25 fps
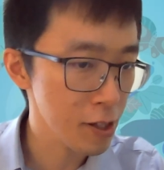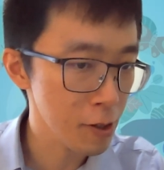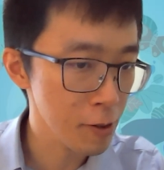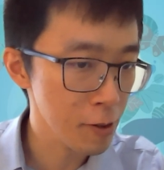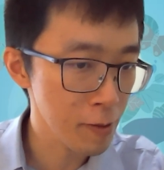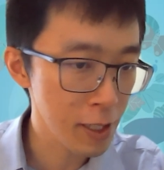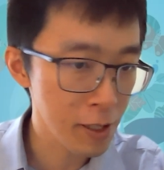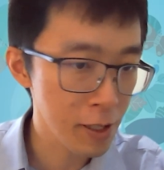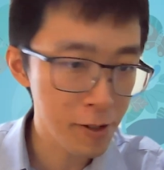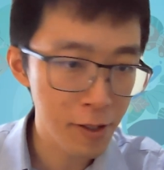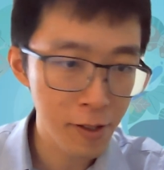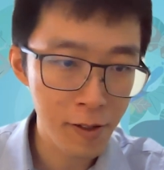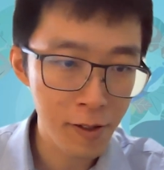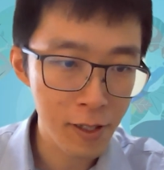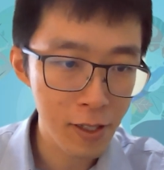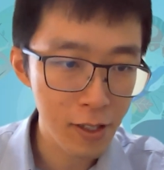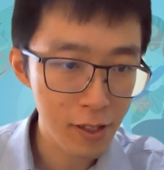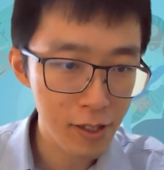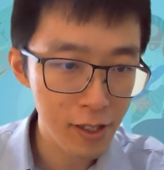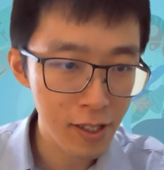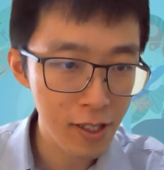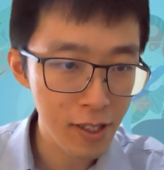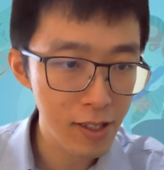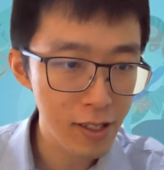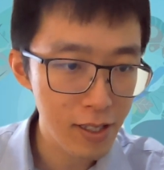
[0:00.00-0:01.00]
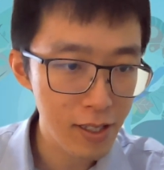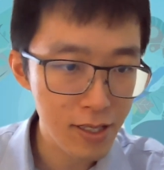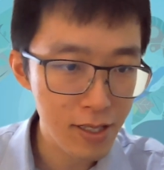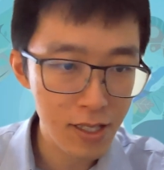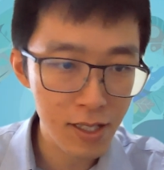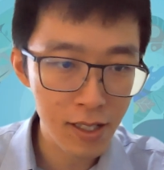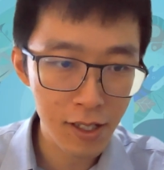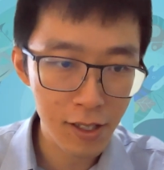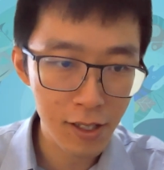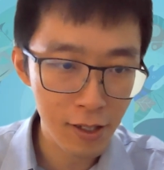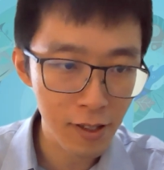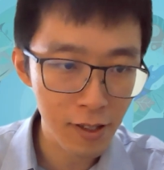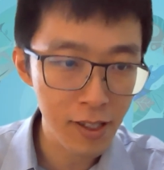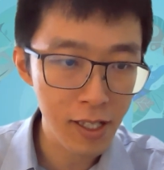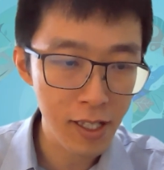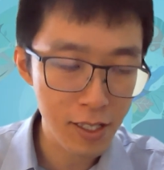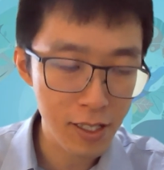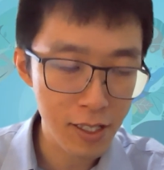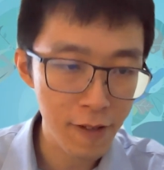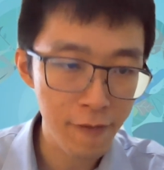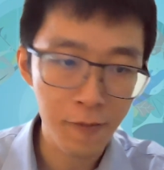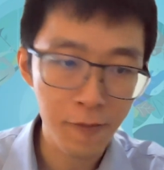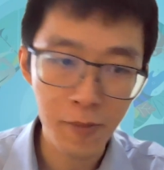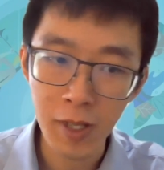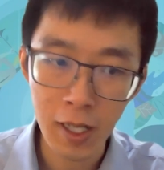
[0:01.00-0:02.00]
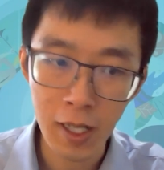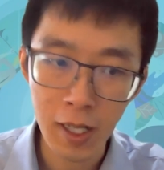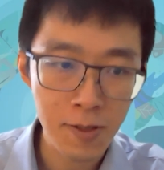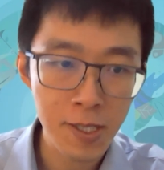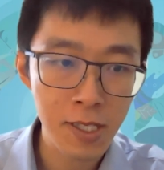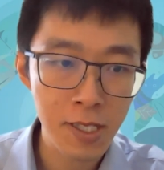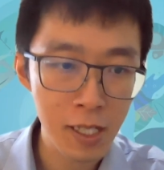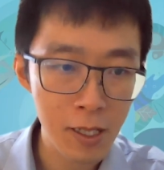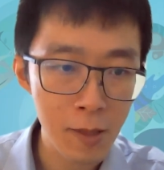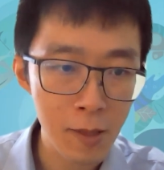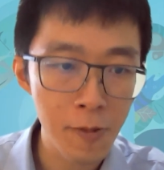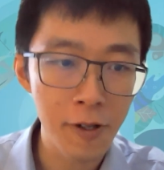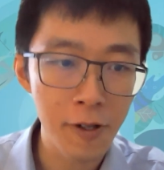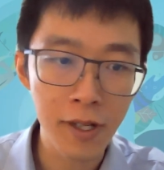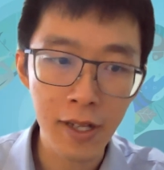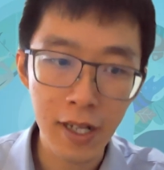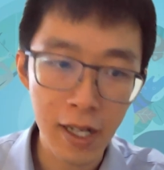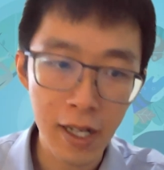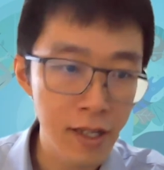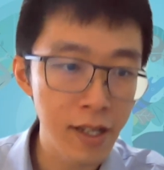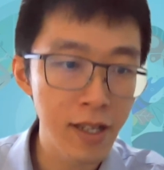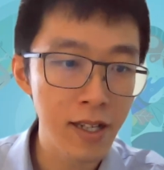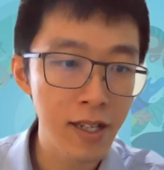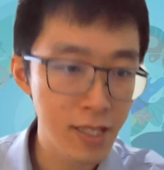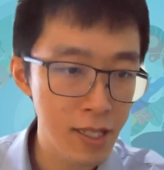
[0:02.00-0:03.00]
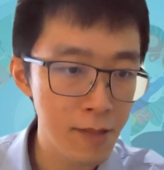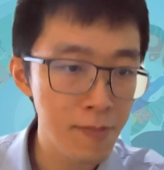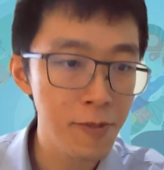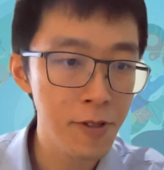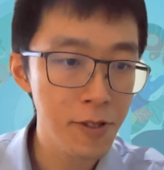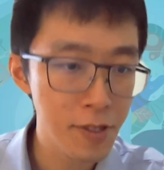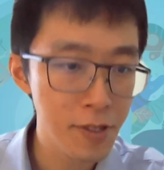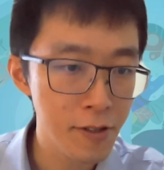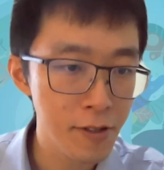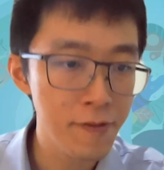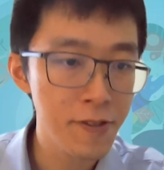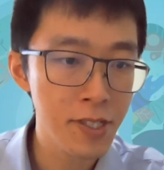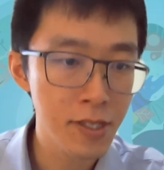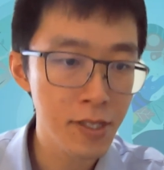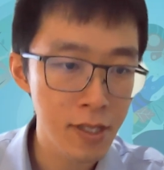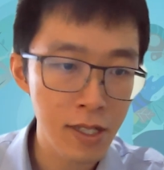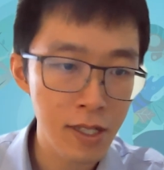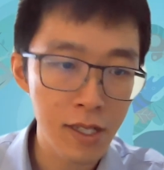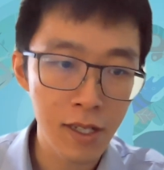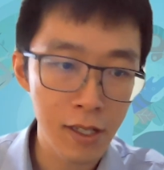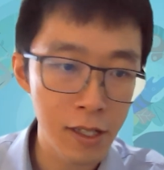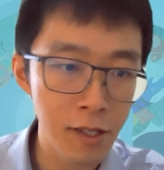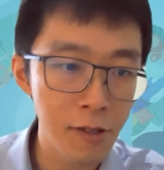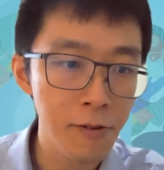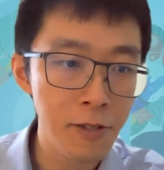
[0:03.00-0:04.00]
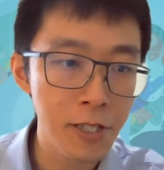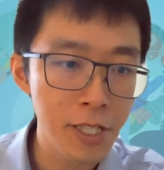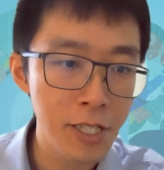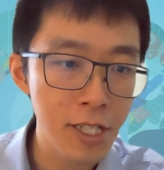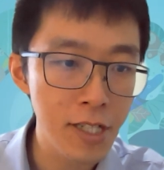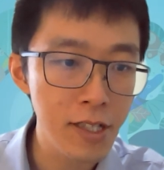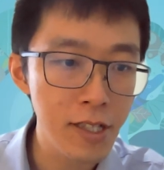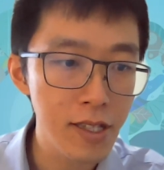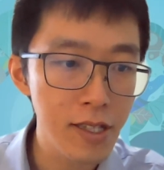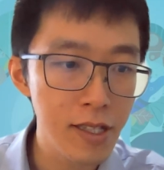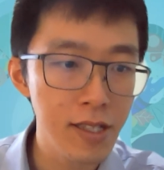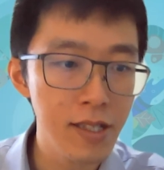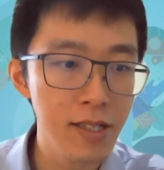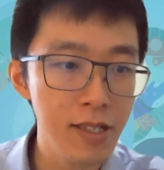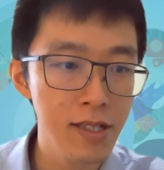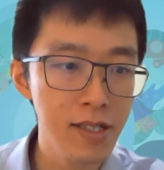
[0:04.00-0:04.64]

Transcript: Noel, do you want to take this in the context of perhaps Singapore and other examples you've seen in the region?